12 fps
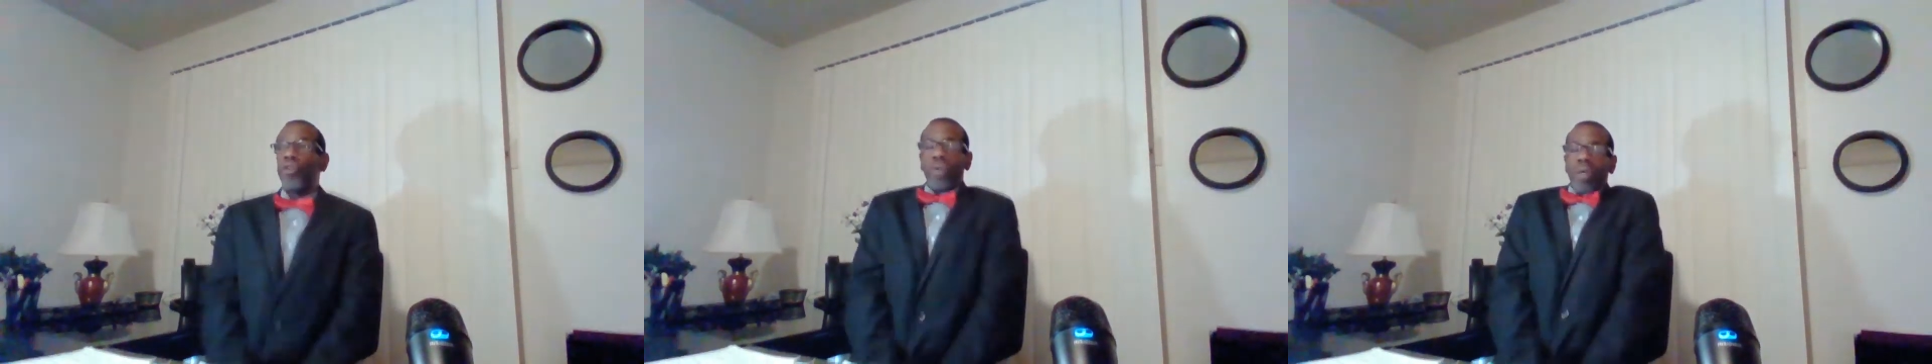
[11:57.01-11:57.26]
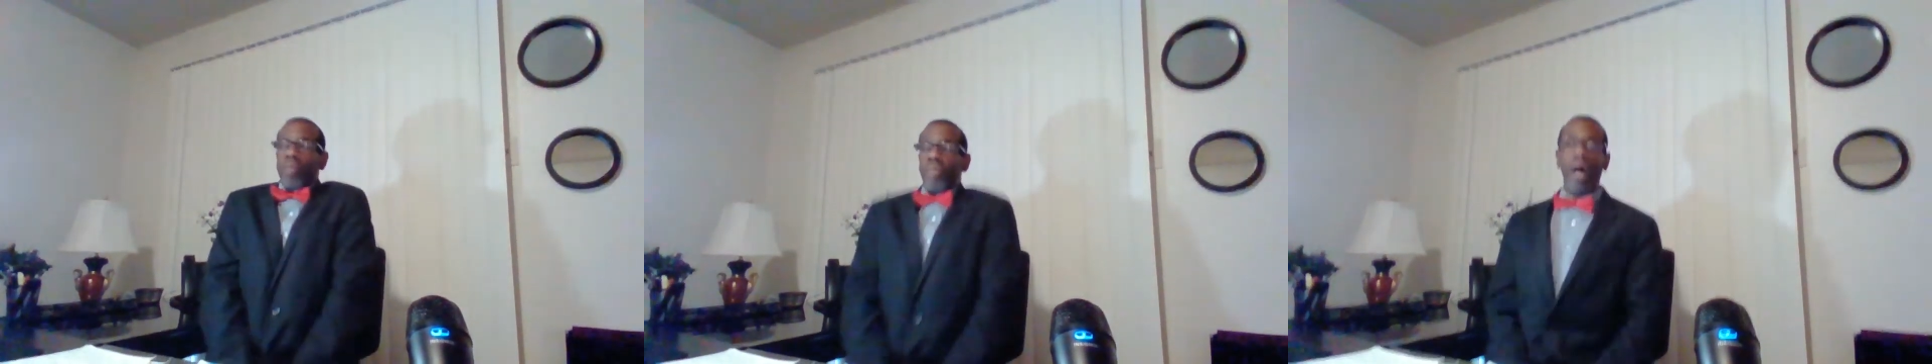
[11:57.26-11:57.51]
You
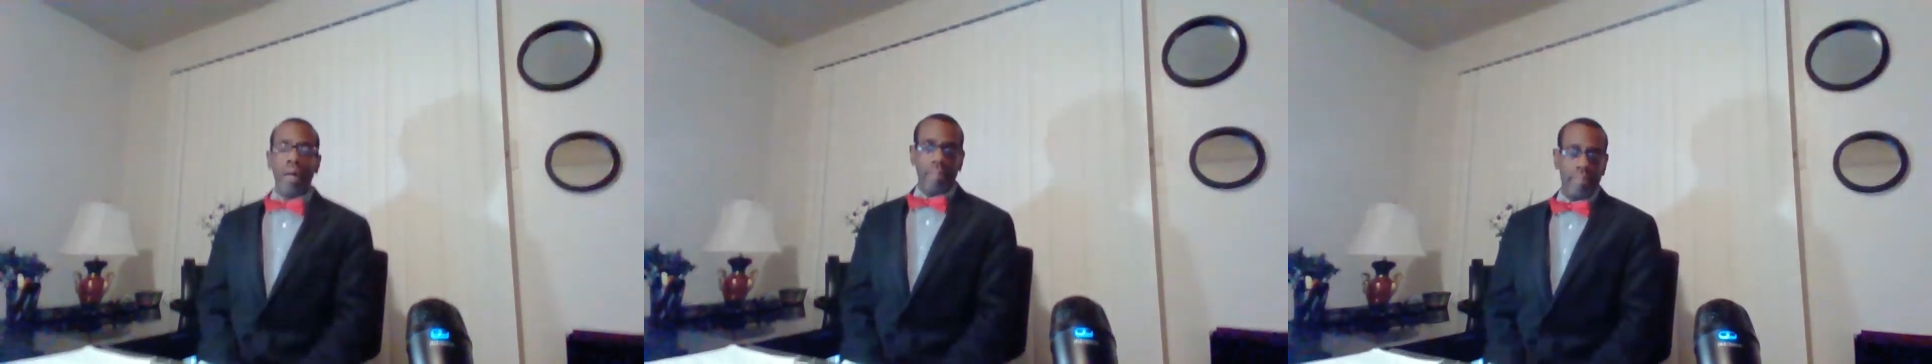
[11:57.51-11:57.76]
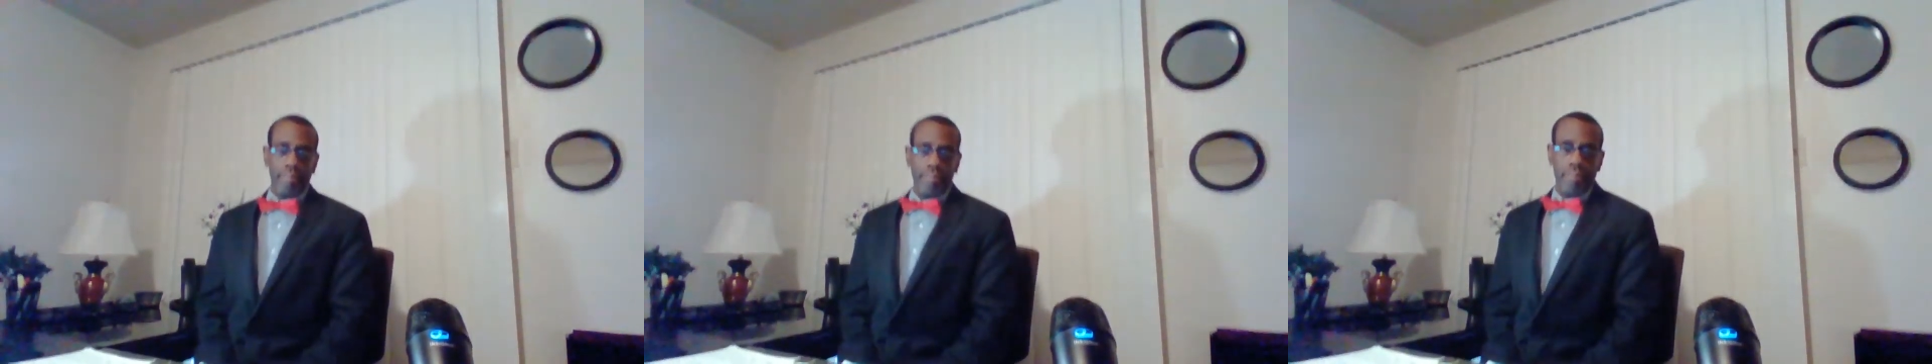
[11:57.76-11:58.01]
don't give a fuck.
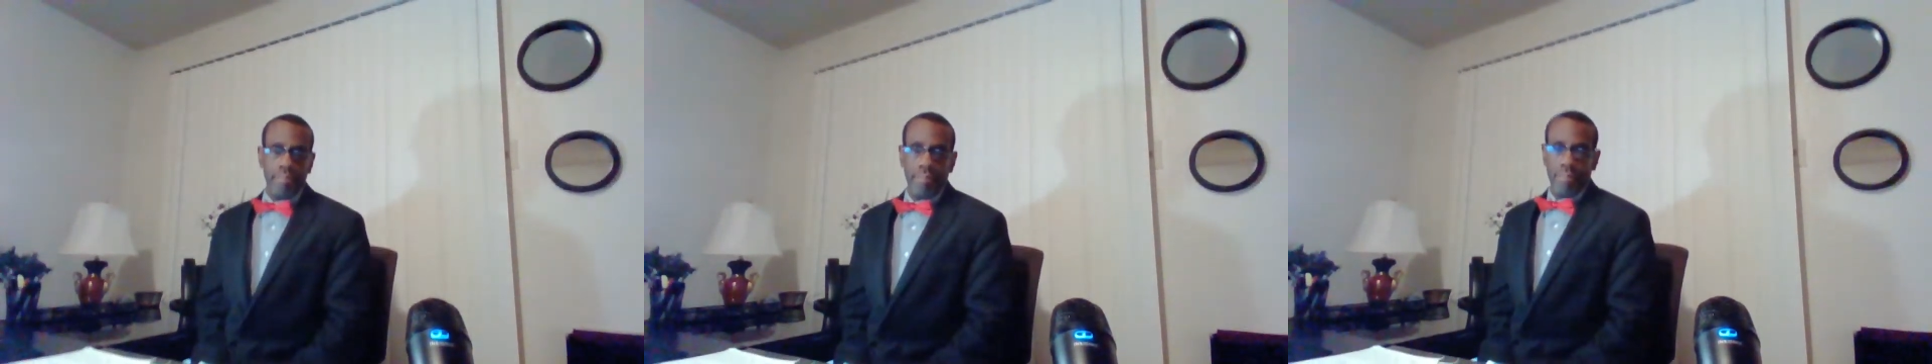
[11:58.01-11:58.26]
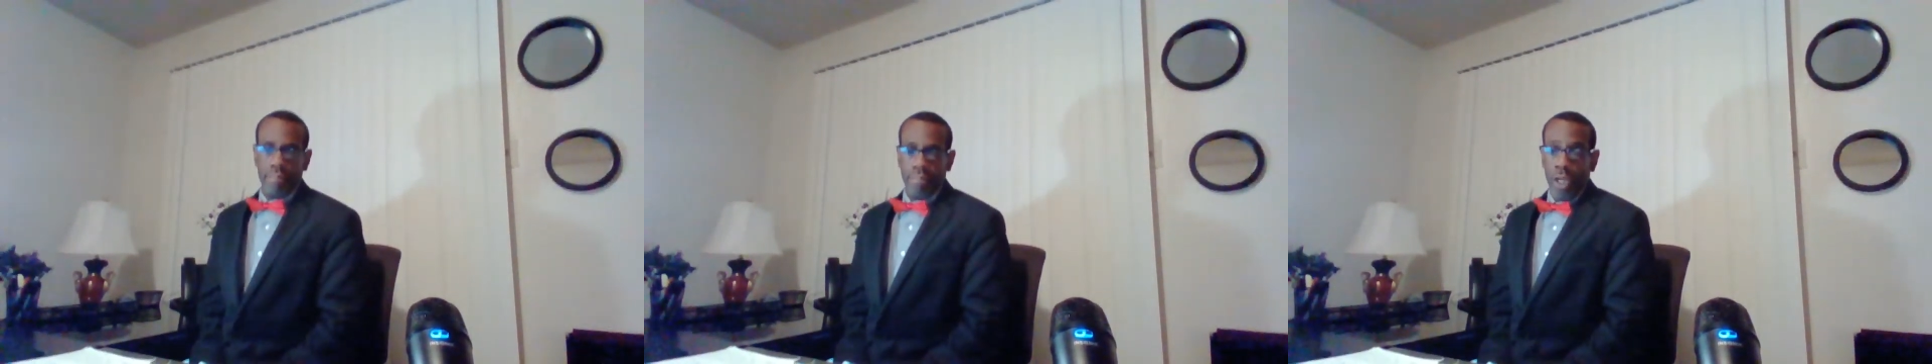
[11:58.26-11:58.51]

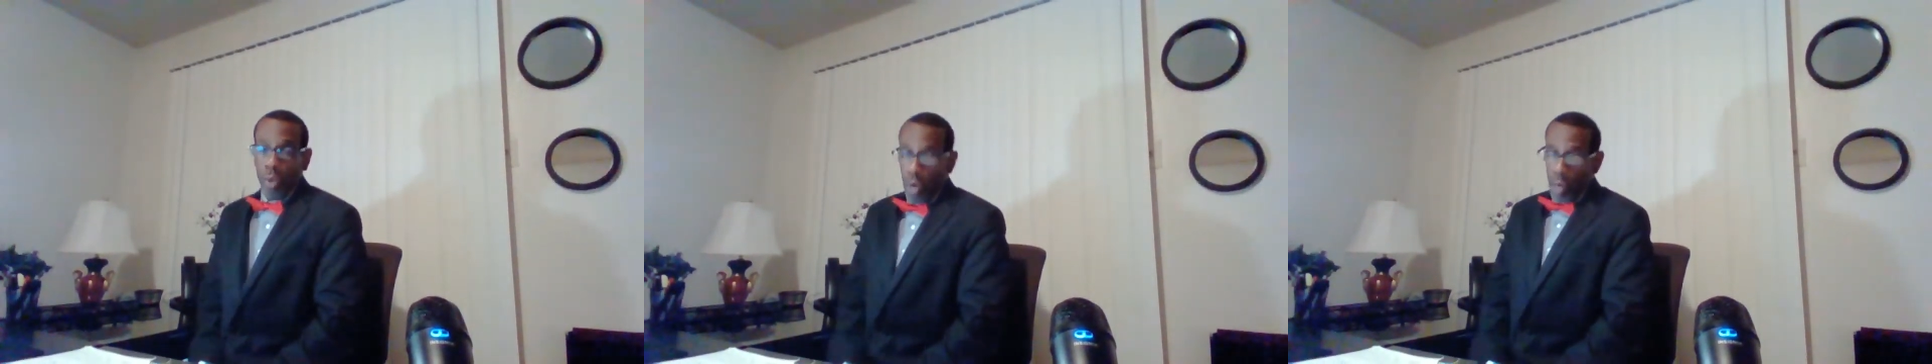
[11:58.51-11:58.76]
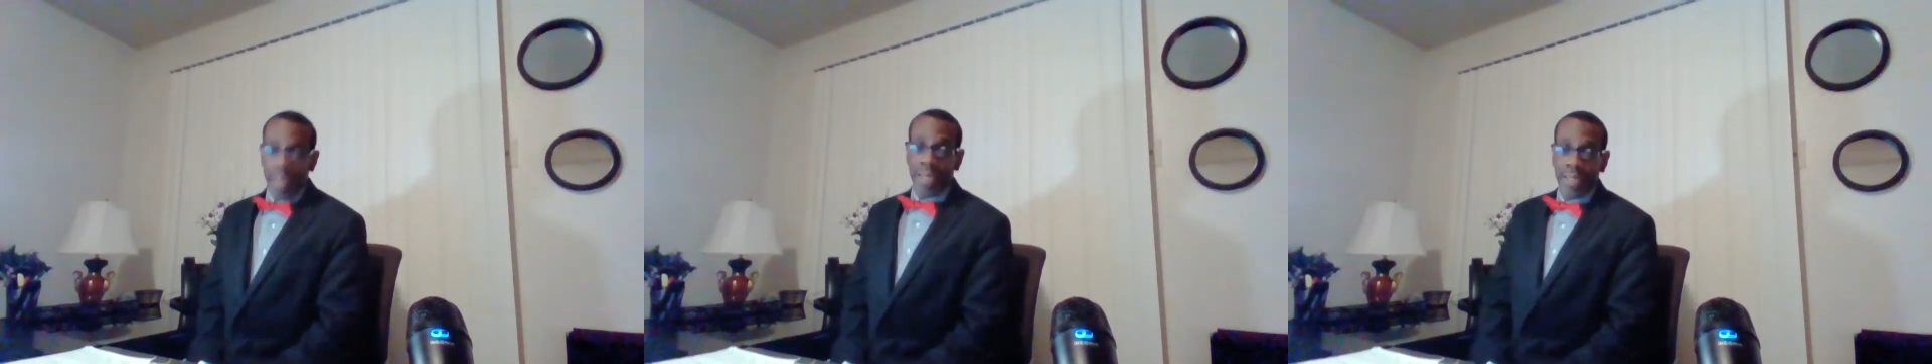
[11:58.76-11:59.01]
You
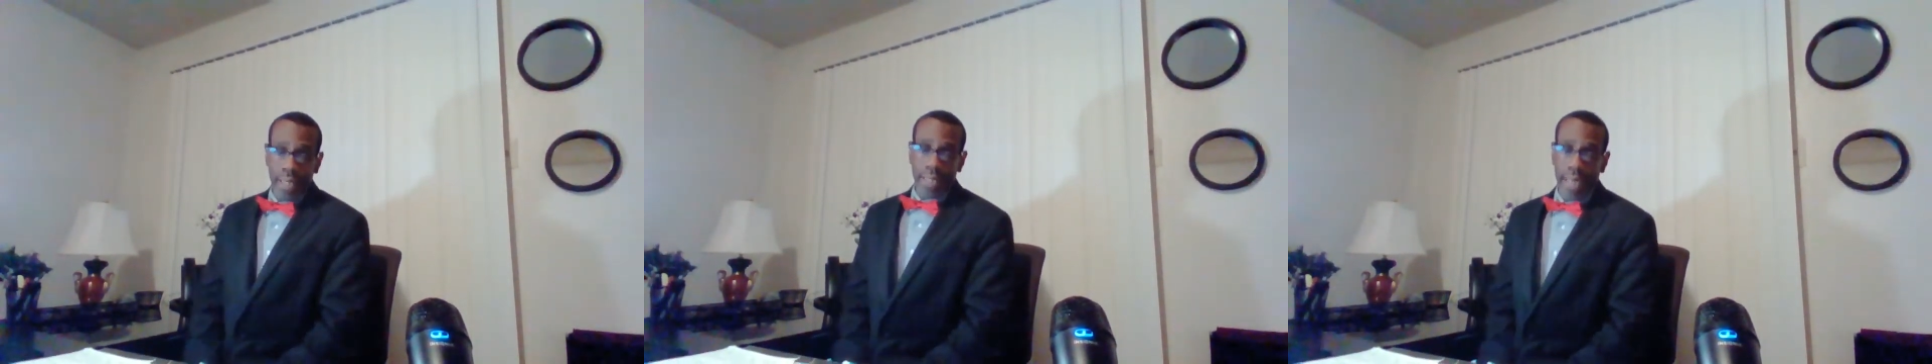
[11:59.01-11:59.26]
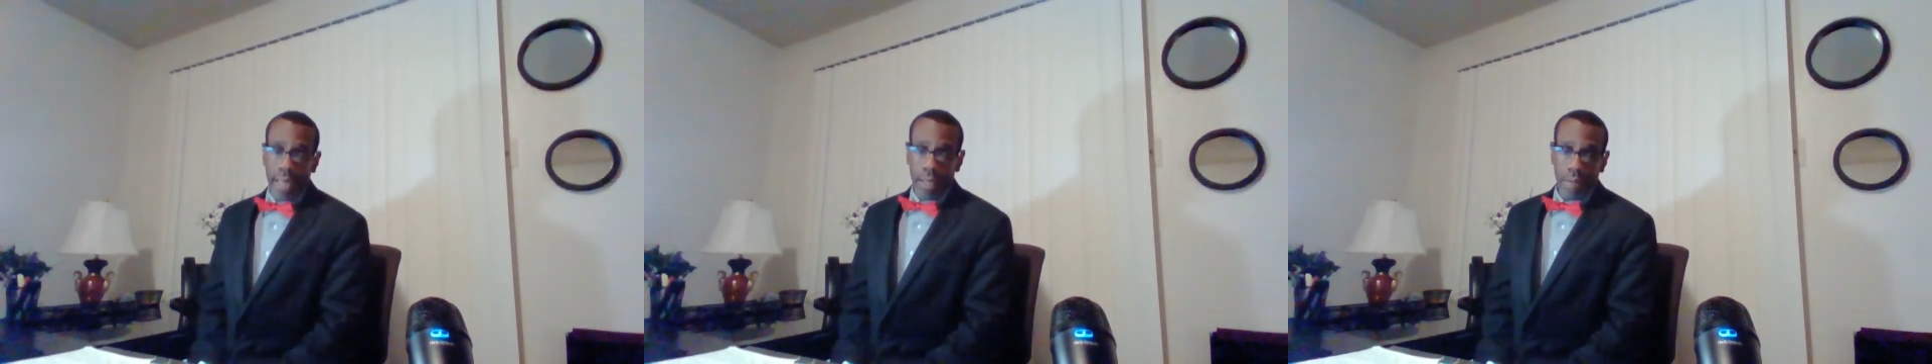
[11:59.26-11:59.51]
want to be a
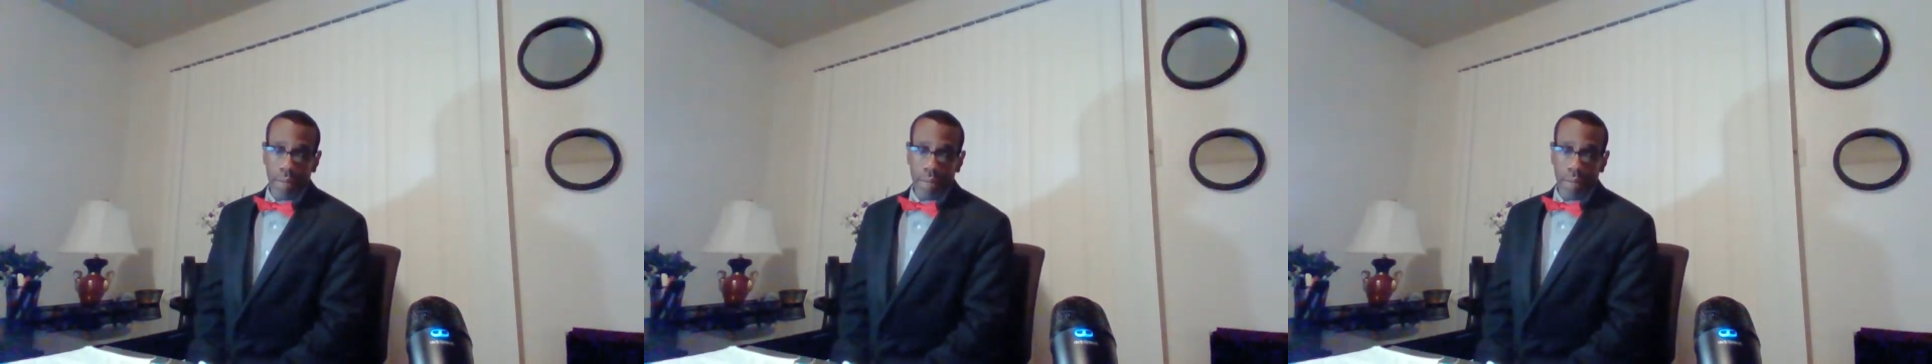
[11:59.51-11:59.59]
dictator.